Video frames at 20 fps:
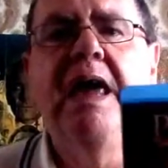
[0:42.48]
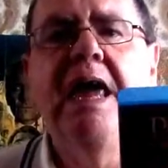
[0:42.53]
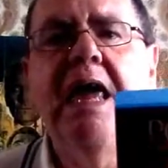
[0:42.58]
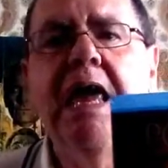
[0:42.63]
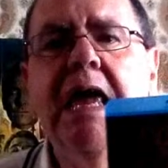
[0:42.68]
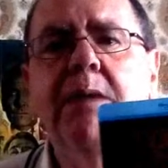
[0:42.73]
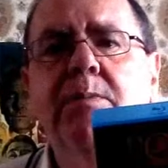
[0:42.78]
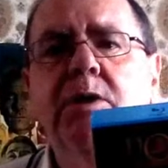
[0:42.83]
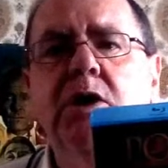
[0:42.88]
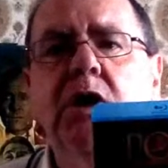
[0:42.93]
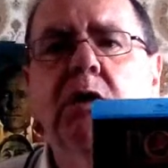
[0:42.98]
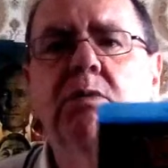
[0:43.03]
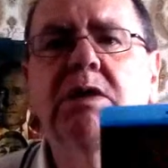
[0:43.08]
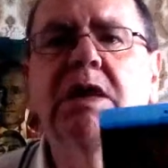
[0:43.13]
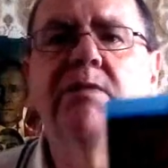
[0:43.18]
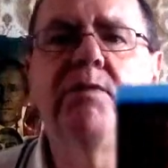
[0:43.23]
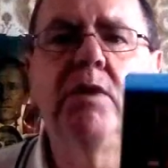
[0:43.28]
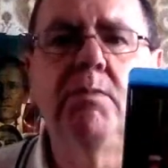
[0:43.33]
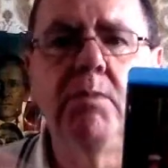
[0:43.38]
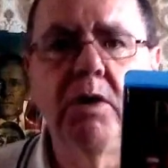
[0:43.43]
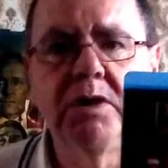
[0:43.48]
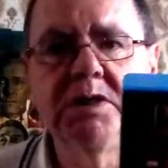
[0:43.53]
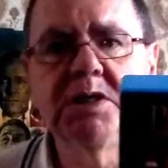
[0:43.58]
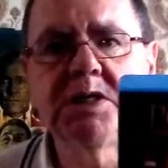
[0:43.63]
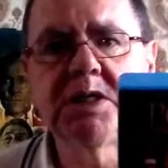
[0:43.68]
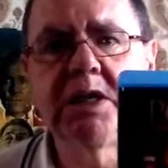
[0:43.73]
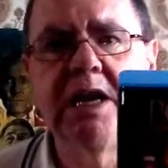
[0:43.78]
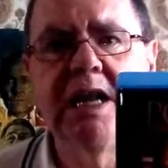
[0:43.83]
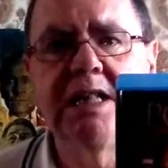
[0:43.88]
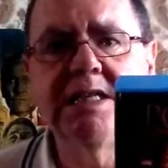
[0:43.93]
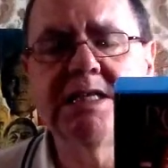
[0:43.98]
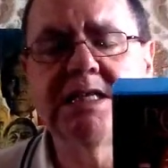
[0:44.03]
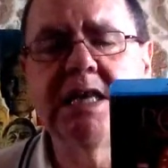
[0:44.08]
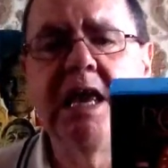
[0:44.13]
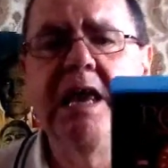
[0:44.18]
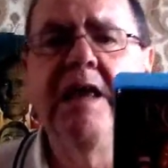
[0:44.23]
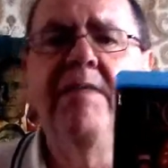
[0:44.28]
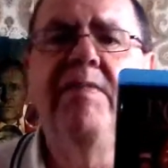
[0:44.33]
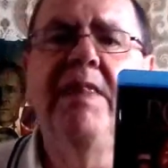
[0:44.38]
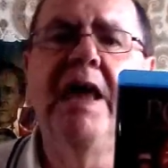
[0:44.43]
um, you know, given a modern slant.
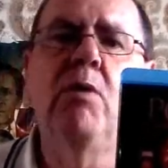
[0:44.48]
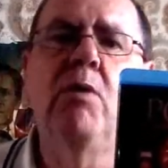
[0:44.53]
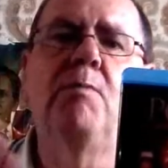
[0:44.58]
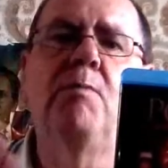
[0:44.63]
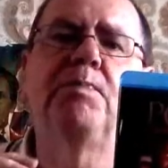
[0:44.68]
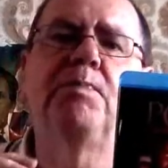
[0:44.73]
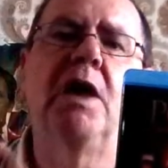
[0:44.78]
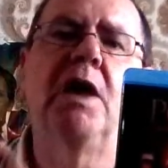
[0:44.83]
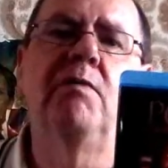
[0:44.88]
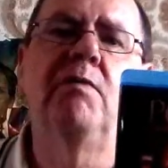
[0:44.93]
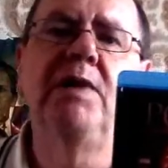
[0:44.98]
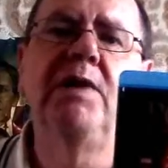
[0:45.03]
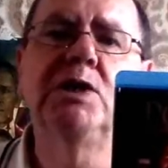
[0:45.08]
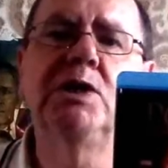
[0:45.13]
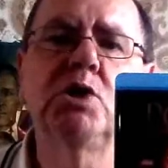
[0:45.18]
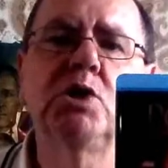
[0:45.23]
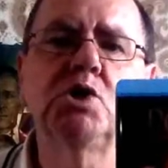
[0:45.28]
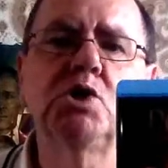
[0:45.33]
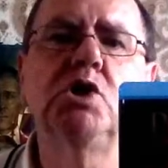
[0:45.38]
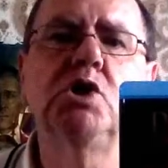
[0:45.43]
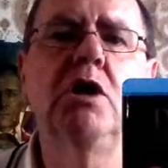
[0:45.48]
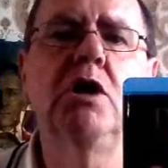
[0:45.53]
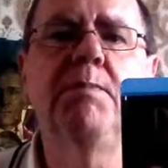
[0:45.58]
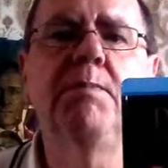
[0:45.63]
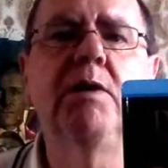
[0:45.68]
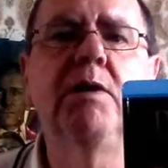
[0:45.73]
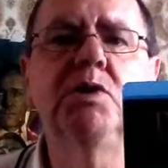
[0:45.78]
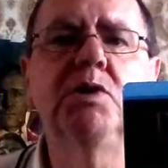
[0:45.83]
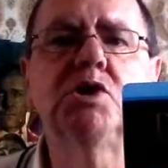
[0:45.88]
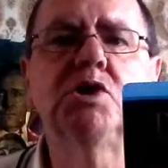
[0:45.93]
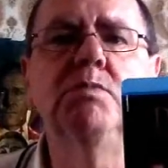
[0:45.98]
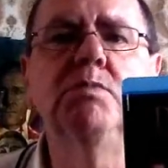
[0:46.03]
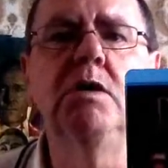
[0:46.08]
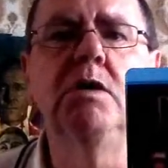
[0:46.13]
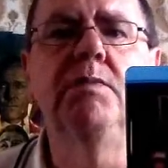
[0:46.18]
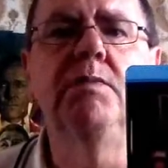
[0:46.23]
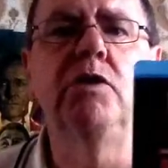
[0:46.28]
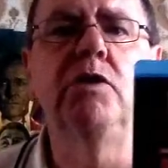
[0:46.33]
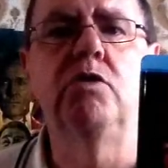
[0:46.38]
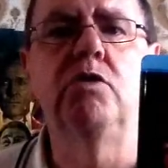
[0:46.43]
Now, I first got to know about this
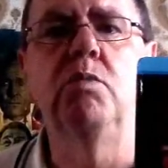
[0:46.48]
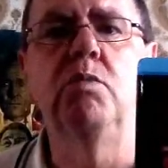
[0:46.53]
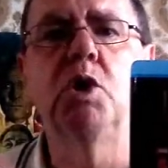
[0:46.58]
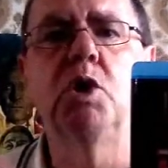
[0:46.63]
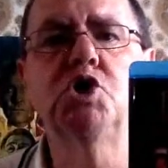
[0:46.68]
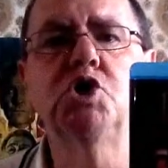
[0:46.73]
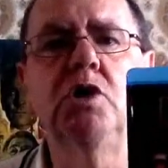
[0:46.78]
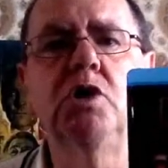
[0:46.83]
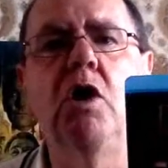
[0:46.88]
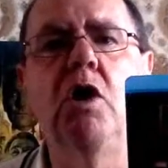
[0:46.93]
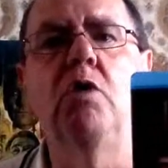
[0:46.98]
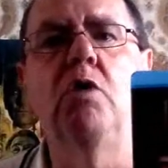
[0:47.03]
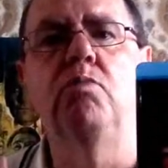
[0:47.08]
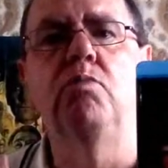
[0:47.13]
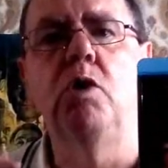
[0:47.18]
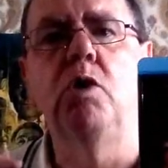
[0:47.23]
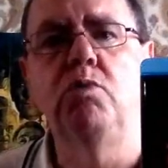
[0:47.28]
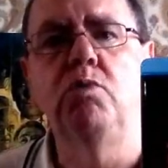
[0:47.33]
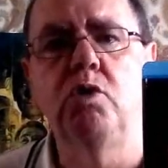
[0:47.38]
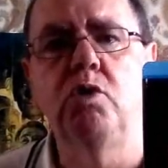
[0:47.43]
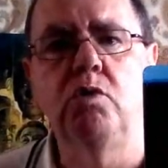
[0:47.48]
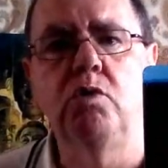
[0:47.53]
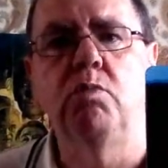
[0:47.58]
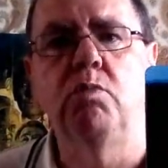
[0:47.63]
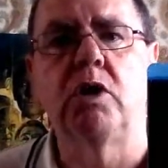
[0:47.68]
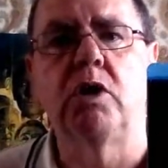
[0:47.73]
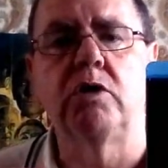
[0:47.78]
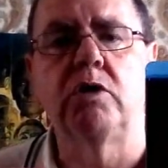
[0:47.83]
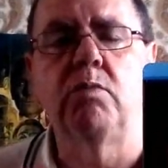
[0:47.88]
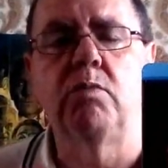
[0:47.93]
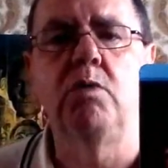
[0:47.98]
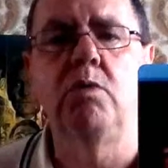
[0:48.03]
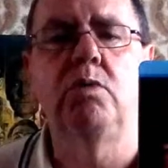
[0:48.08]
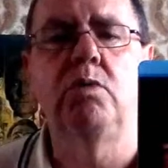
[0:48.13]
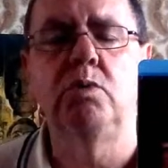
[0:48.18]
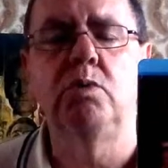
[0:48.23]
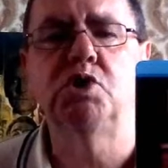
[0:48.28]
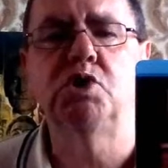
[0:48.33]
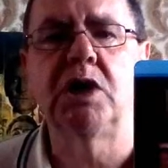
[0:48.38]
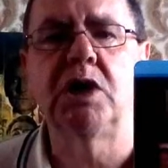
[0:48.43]
movie through watching it on Roku, one of the
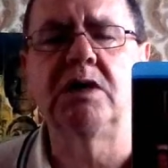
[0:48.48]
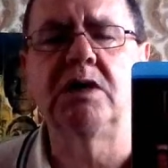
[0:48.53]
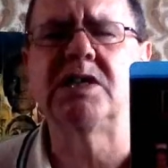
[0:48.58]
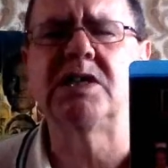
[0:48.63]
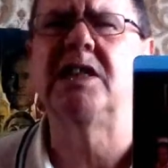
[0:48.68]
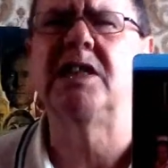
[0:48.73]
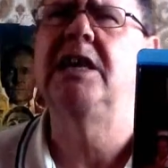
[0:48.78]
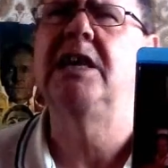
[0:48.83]
Roku channels. I